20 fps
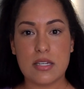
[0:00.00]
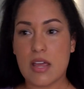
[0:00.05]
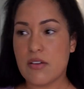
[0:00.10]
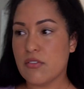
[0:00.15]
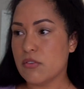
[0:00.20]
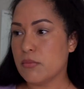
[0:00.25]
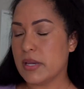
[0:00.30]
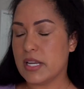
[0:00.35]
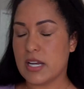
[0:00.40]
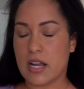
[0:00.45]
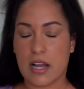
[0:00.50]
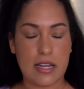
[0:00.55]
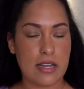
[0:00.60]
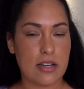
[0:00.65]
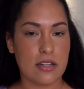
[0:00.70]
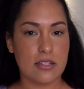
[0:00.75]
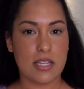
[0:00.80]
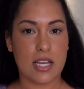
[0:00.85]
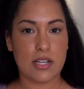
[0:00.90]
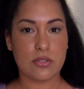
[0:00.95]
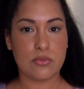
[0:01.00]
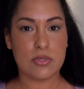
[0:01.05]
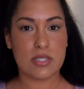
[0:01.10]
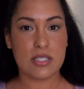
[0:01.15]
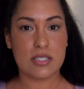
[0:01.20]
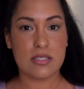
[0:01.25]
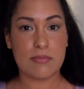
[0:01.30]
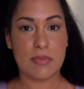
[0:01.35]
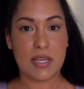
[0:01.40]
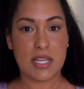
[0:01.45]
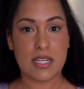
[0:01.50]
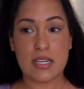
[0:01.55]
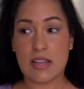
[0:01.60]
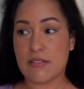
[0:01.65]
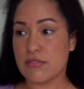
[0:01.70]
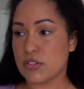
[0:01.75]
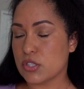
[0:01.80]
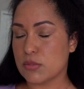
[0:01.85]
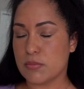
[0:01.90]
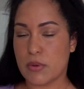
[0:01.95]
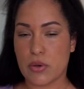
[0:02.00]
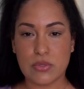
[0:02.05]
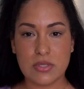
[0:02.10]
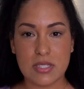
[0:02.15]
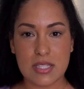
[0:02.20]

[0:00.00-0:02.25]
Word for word: never made eye contact with this man, never spoke